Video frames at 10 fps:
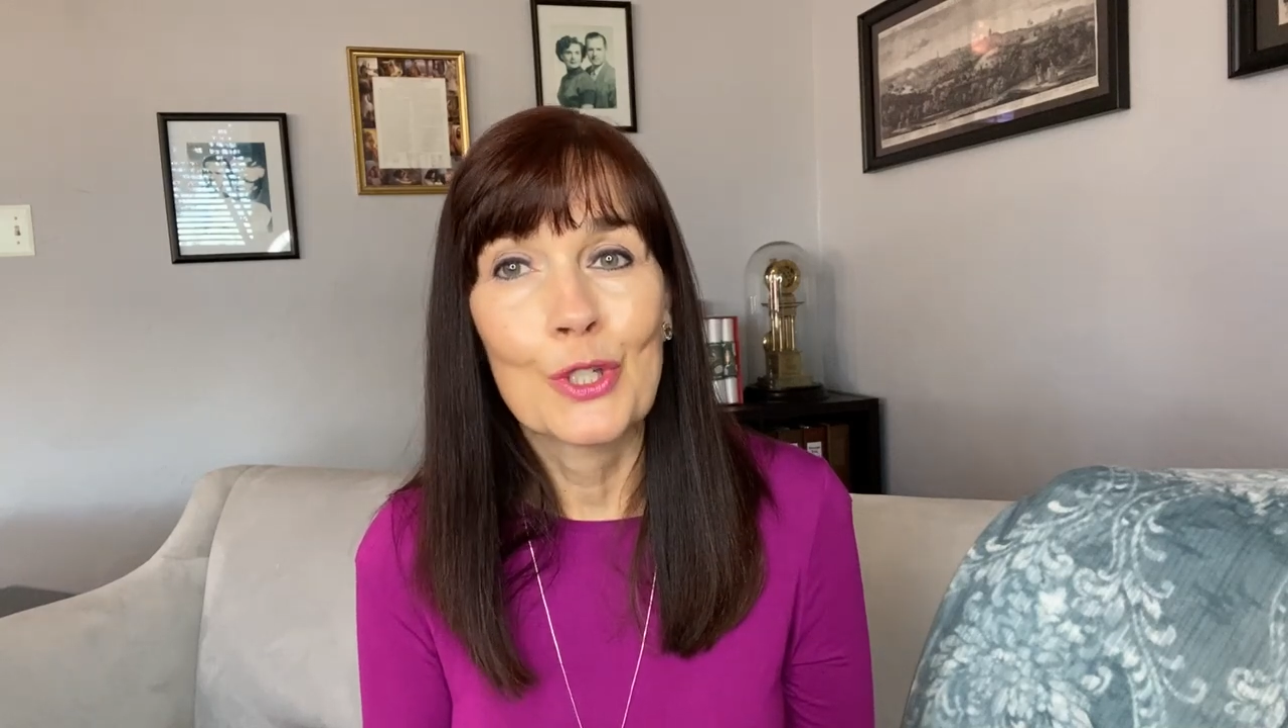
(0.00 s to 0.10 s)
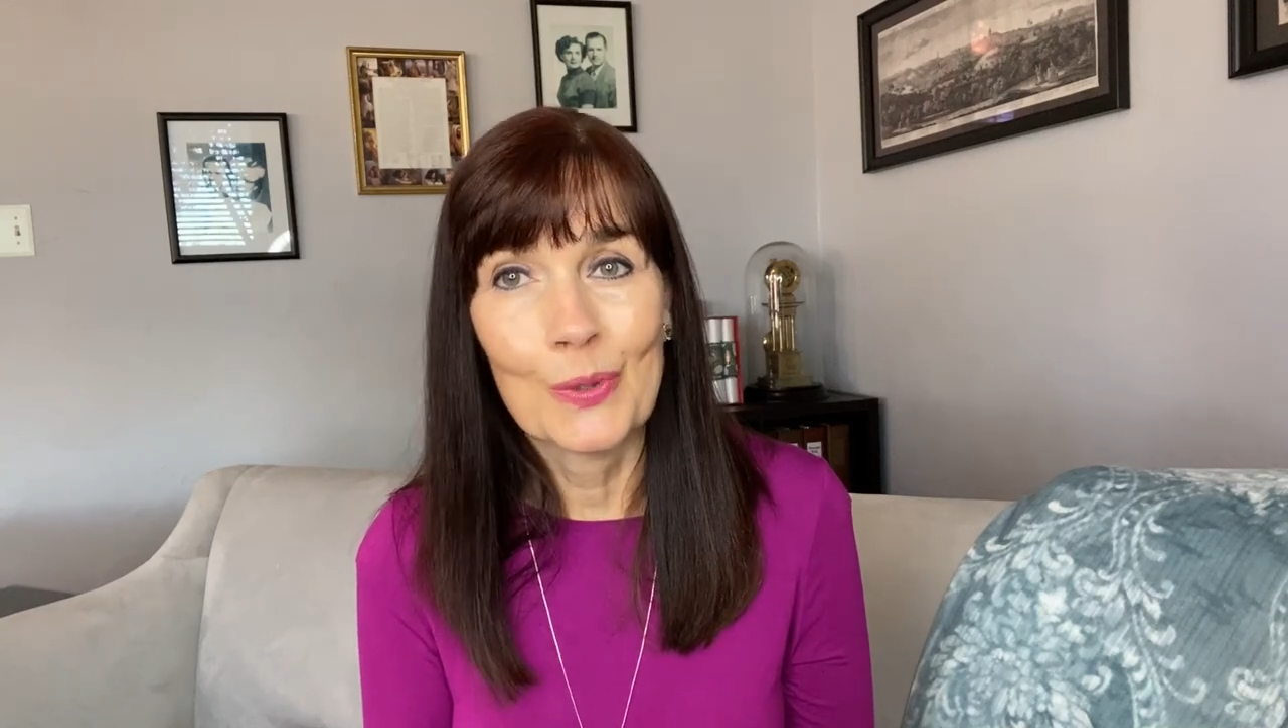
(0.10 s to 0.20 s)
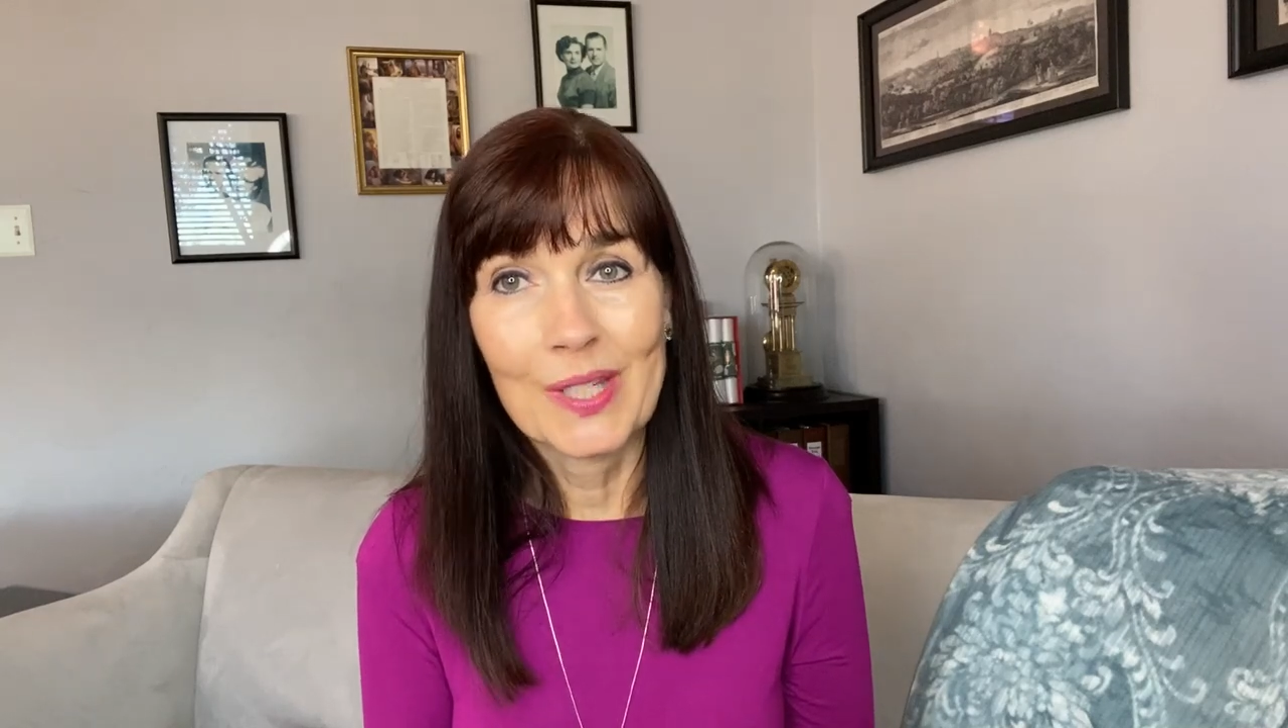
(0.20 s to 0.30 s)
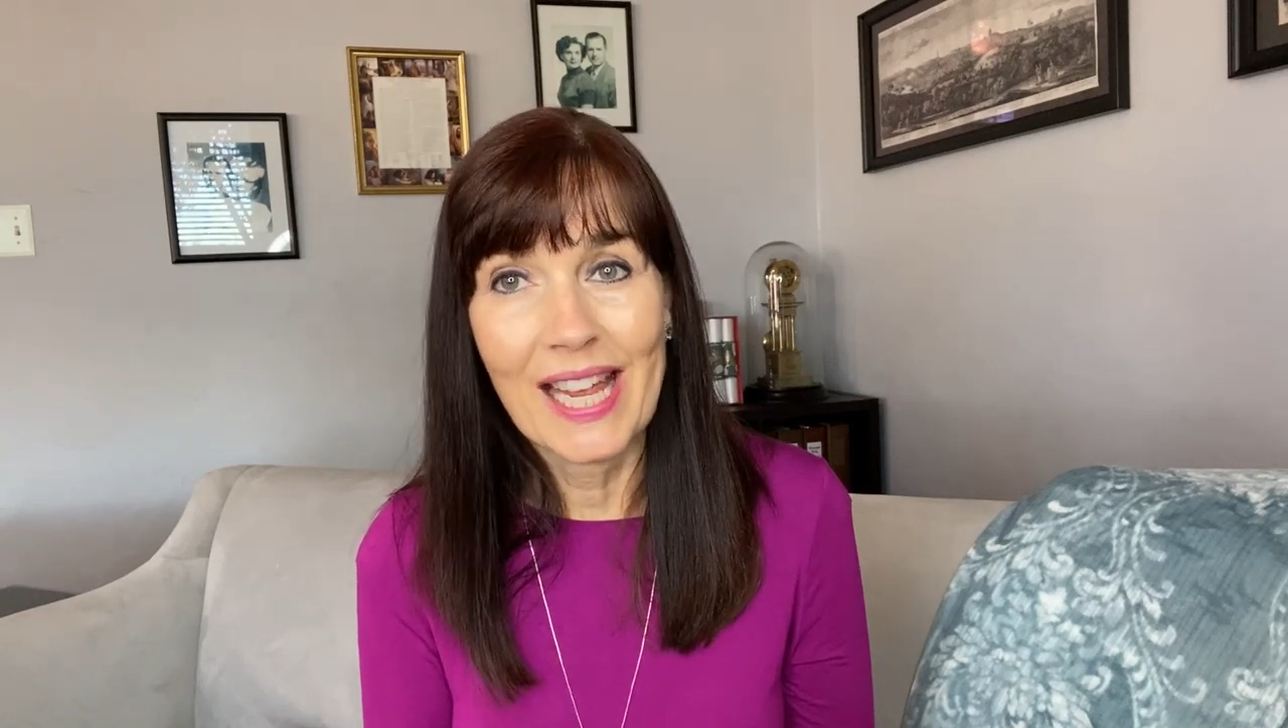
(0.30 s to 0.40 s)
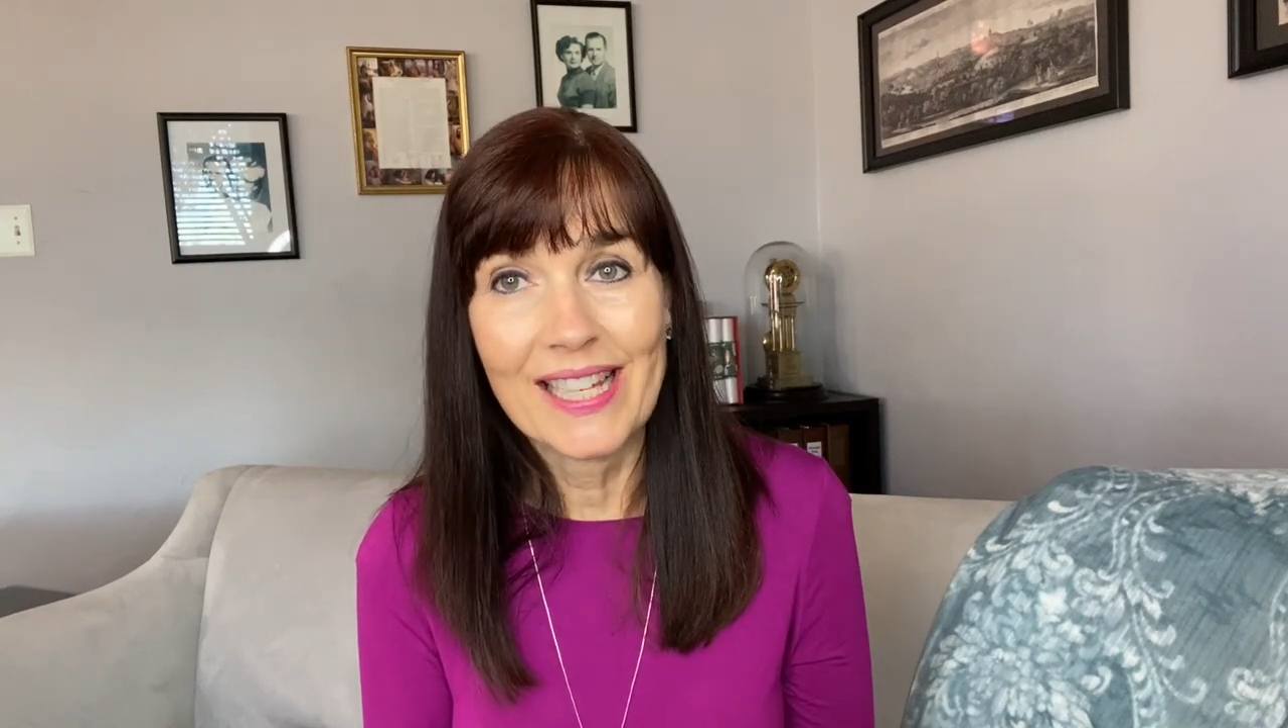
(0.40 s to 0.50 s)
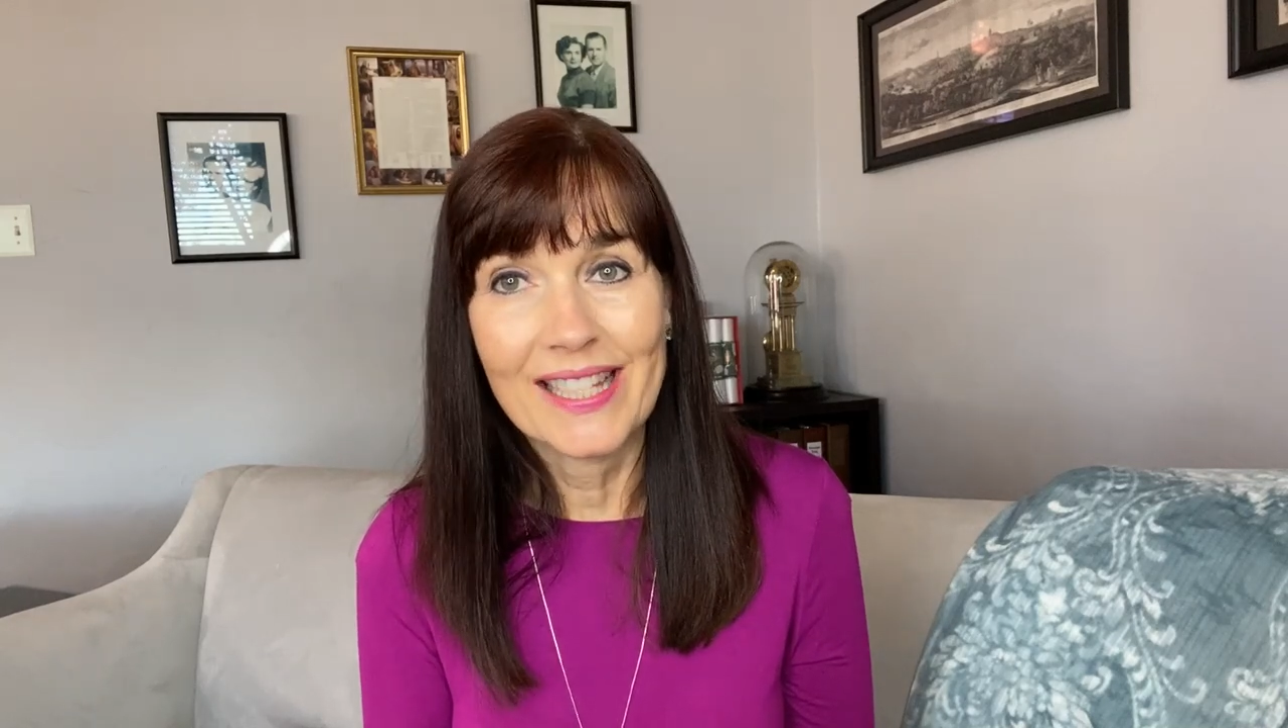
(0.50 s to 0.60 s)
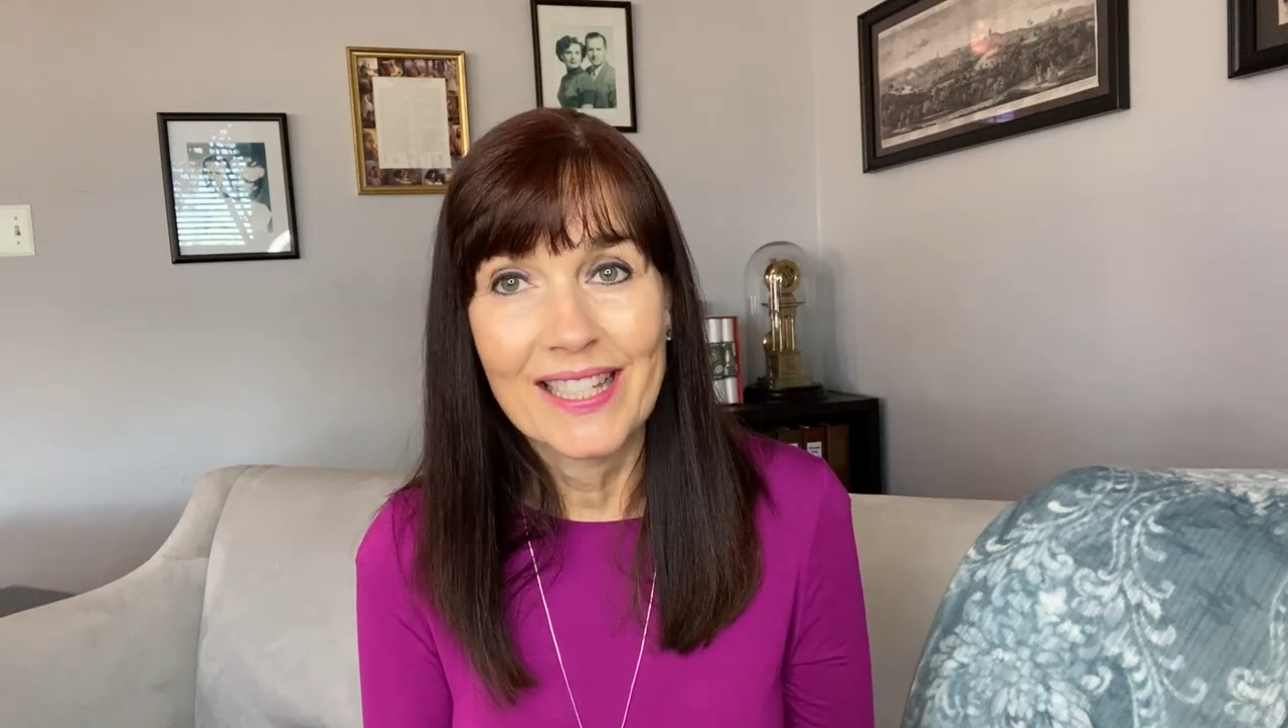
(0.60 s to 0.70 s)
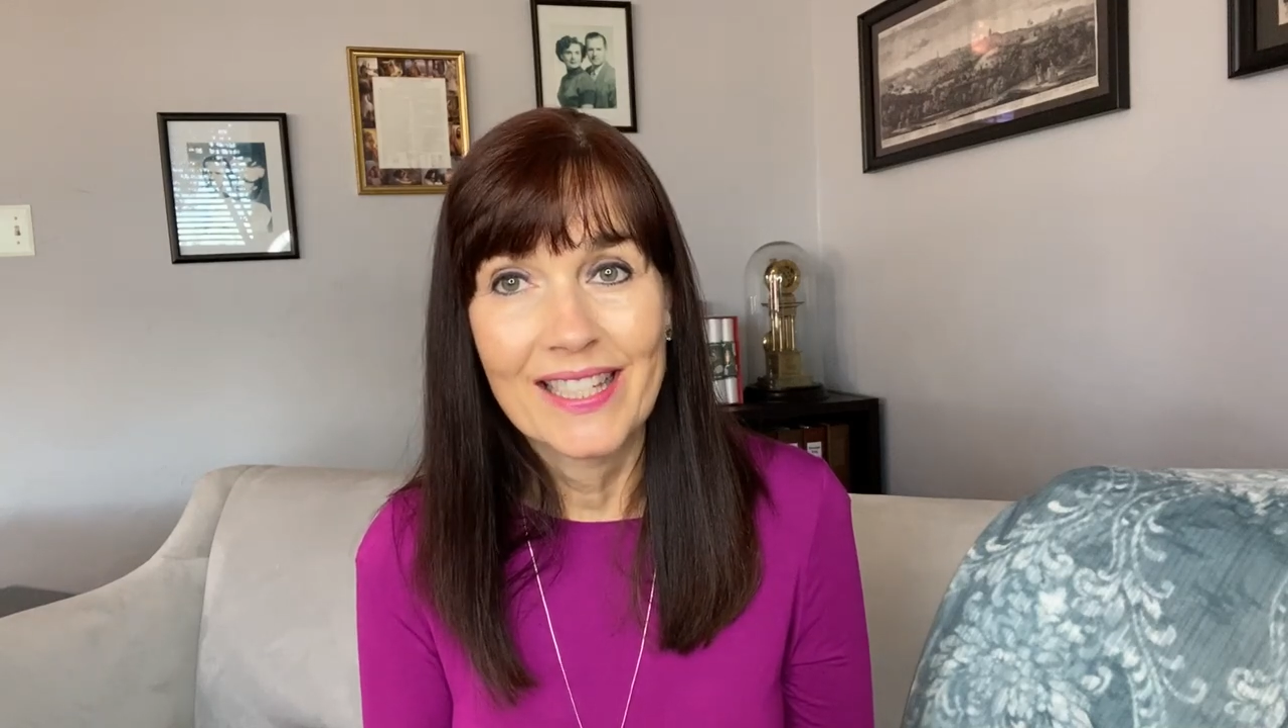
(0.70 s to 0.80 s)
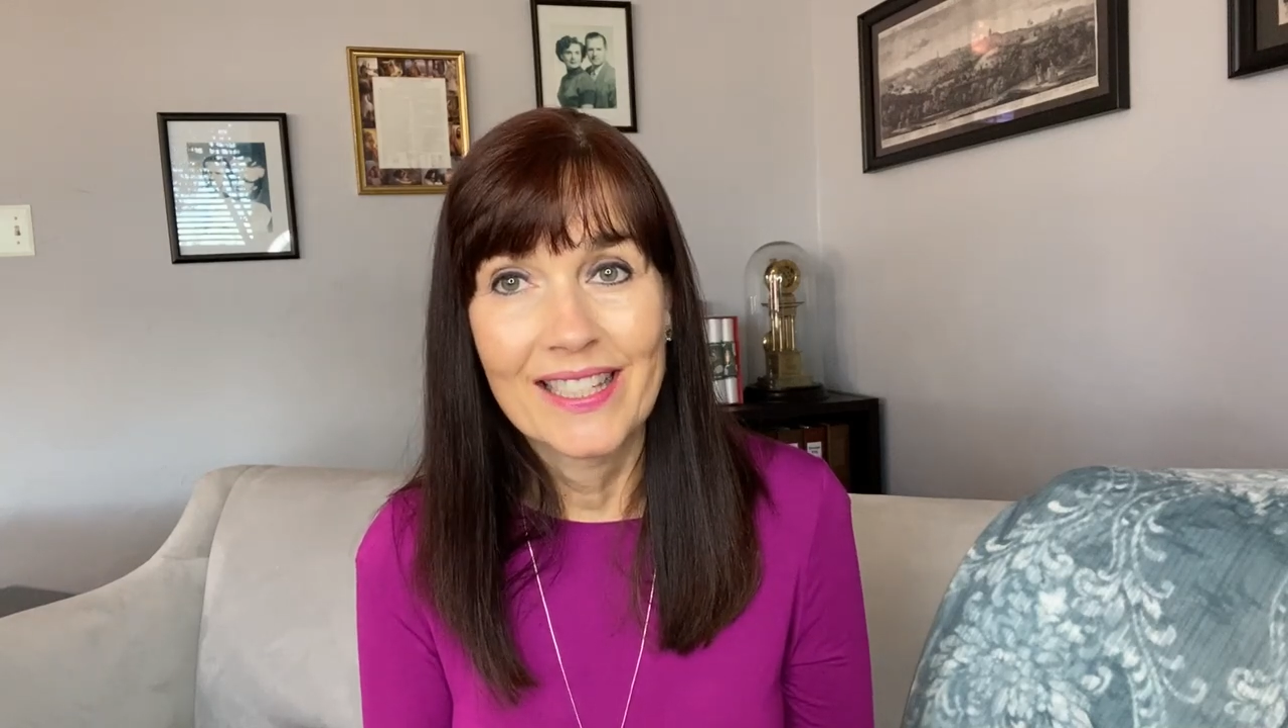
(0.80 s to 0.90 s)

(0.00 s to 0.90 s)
Tuesdays.